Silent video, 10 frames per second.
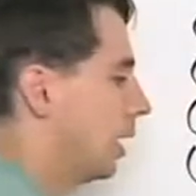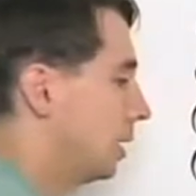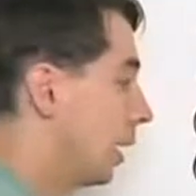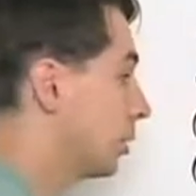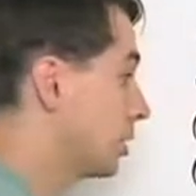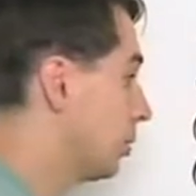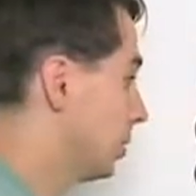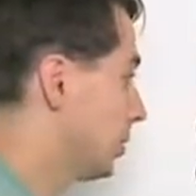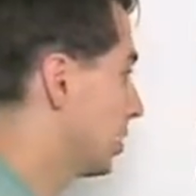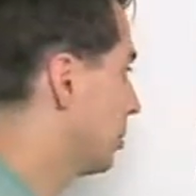And now we see
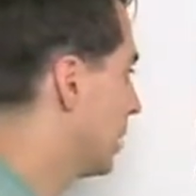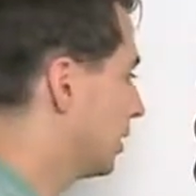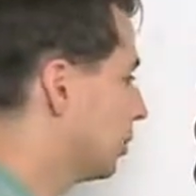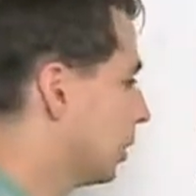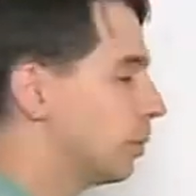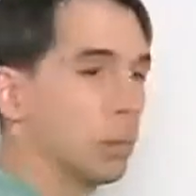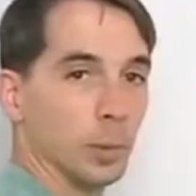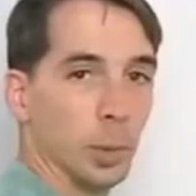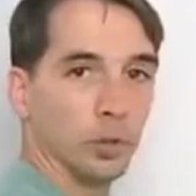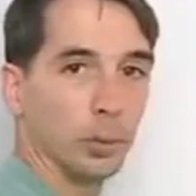what this comes out to be when
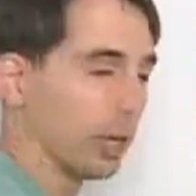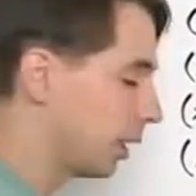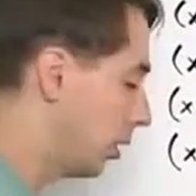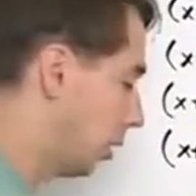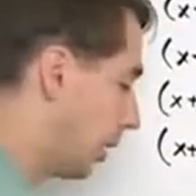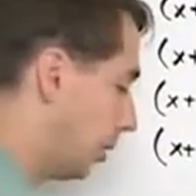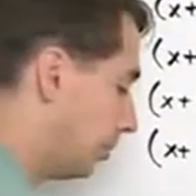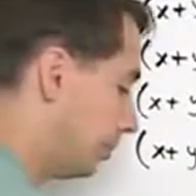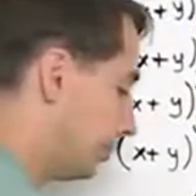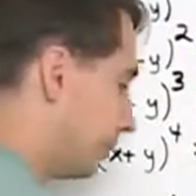we multiply it all out.